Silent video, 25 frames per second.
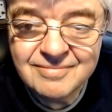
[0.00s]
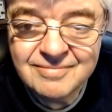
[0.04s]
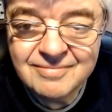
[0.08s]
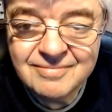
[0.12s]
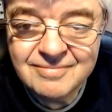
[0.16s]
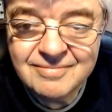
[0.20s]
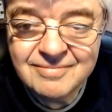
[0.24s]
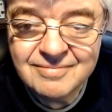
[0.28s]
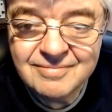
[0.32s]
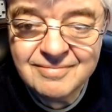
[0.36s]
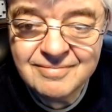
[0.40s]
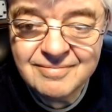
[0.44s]

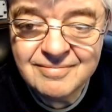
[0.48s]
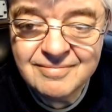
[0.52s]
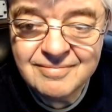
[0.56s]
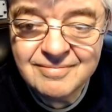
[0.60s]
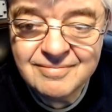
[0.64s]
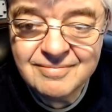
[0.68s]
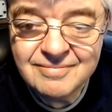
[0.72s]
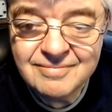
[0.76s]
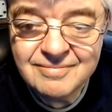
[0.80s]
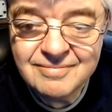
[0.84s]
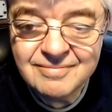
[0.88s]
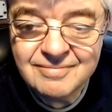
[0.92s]

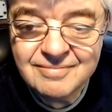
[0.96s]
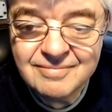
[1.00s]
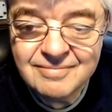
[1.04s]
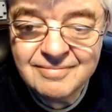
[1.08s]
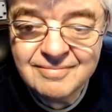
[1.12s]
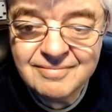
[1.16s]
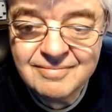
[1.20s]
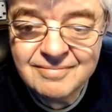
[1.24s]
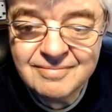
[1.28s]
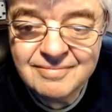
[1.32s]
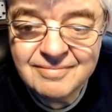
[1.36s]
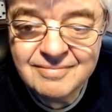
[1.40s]

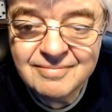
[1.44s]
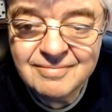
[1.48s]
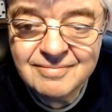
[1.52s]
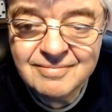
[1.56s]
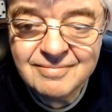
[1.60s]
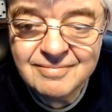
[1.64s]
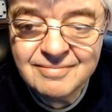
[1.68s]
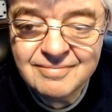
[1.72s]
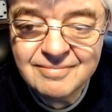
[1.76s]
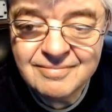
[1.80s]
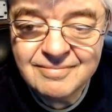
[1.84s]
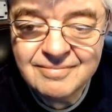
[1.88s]

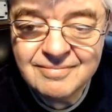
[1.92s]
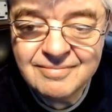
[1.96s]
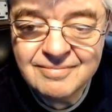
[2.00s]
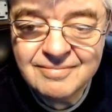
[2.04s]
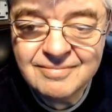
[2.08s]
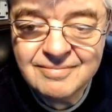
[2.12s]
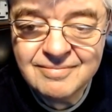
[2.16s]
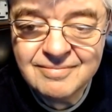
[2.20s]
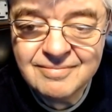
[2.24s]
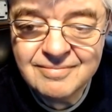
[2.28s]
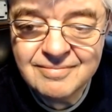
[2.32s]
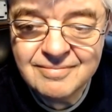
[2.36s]

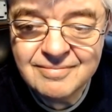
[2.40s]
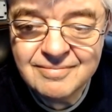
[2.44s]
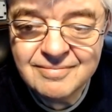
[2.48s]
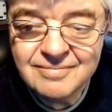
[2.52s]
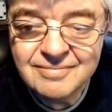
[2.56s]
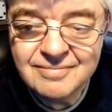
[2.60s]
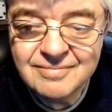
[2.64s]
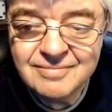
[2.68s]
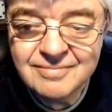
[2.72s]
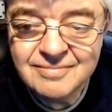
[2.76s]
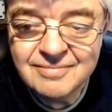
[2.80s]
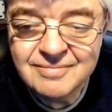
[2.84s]

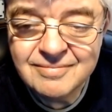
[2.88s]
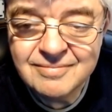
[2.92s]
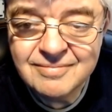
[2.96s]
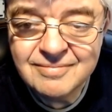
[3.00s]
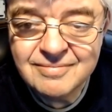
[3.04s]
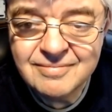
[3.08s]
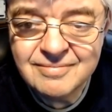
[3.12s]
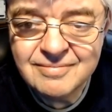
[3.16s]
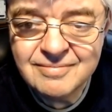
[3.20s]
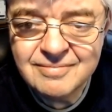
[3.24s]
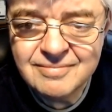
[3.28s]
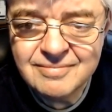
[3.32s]

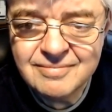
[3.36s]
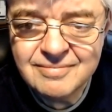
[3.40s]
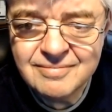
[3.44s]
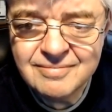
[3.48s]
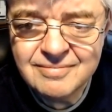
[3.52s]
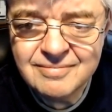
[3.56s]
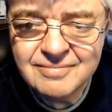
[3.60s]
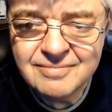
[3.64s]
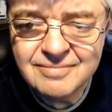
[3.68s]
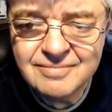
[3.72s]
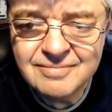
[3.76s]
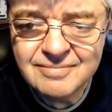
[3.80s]

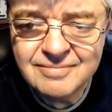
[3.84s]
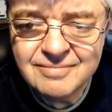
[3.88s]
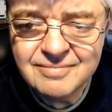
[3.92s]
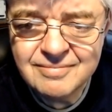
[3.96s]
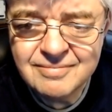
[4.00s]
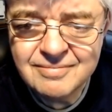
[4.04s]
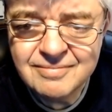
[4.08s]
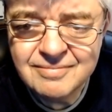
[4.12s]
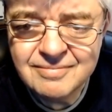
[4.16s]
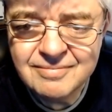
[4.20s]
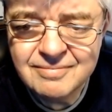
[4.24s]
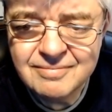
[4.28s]

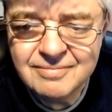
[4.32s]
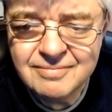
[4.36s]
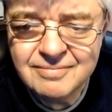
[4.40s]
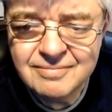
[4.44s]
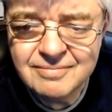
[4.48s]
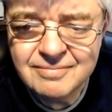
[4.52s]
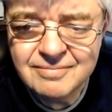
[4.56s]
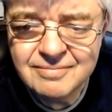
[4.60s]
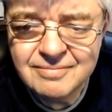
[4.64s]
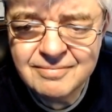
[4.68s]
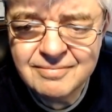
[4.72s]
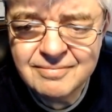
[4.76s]

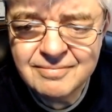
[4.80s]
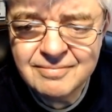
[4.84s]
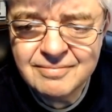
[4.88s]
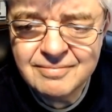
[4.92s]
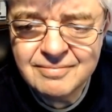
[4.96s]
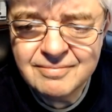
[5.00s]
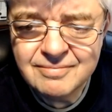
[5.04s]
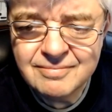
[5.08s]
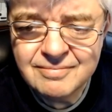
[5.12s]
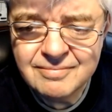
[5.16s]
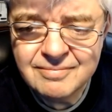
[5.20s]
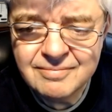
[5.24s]

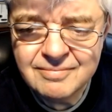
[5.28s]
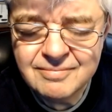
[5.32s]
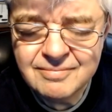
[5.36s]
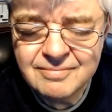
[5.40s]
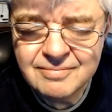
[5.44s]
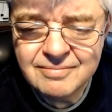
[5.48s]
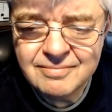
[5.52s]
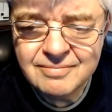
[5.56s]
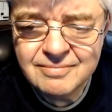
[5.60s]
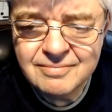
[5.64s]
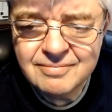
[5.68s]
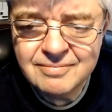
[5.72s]

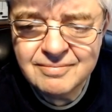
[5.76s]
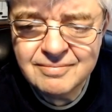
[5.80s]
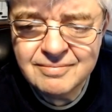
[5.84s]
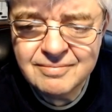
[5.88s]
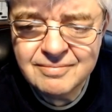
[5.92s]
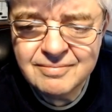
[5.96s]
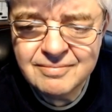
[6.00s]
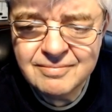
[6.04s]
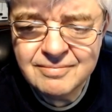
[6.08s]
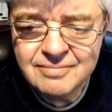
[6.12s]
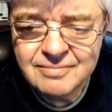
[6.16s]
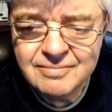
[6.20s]

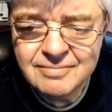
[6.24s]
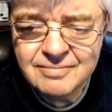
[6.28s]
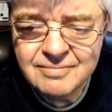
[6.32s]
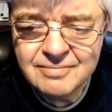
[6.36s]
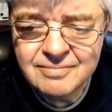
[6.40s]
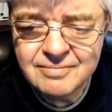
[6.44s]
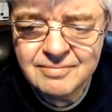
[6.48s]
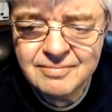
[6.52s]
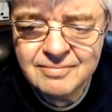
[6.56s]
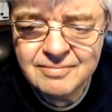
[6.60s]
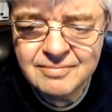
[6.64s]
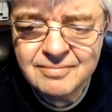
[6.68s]

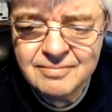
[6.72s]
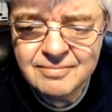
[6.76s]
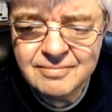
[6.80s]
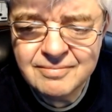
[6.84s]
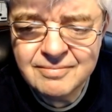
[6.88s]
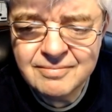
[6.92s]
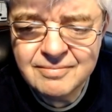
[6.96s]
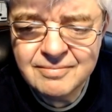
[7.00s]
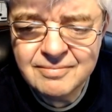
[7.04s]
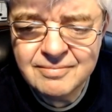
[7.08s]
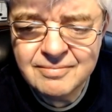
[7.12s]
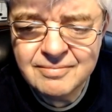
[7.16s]

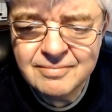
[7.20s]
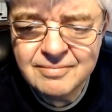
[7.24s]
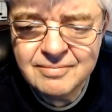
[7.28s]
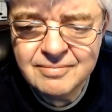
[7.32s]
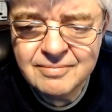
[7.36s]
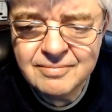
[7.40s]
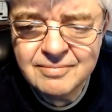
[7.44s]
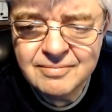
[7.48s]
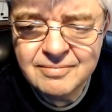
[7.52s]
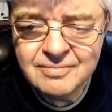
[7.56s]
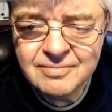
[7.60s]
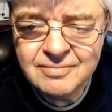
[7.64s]

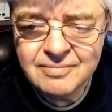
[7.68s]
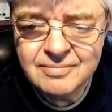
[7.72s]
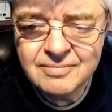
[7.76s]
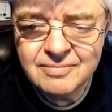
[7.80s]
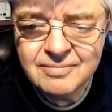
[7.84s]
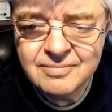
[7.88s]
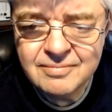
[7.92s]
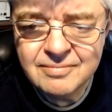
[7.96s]
(not speaking)